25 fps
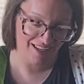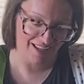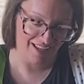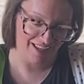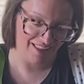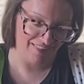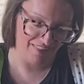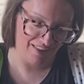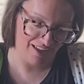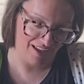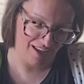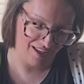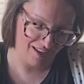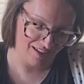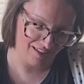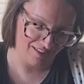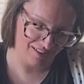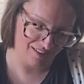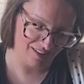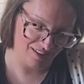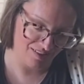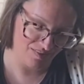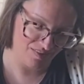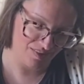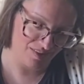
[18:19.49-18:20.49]
and that
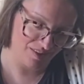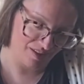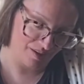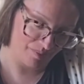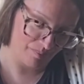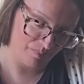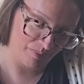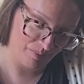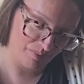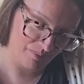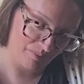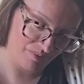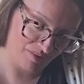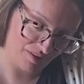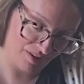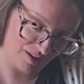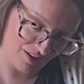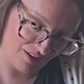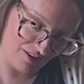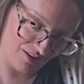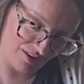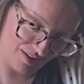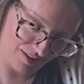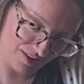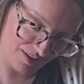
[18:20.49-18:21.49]
leaves a
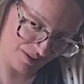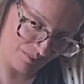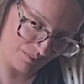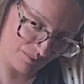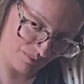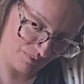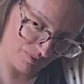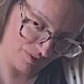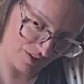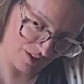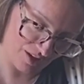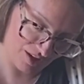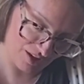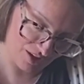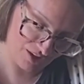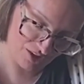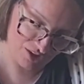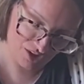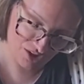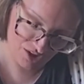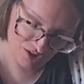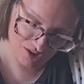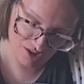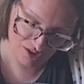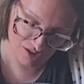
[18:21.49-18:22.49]
pretty awesome finish.